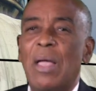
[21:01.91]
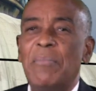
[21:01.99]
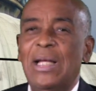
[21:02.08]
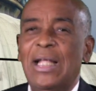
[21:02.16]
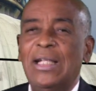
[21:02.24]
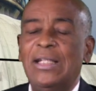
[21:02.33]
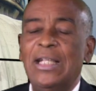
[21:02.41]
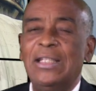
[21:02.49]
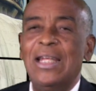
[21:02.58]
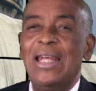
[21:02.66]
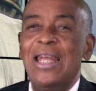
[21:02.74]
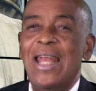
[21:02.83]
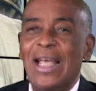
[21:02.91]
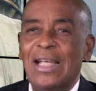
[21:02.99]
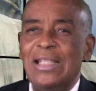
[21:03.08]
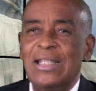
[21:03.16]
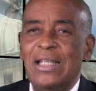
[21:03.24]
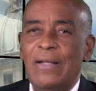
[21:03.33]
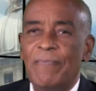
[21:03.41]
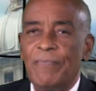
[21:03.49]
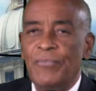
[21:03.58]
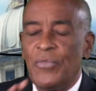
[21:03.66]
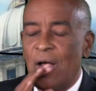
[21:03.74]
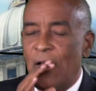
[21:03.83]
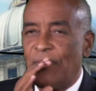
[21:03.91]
emulating the legacy of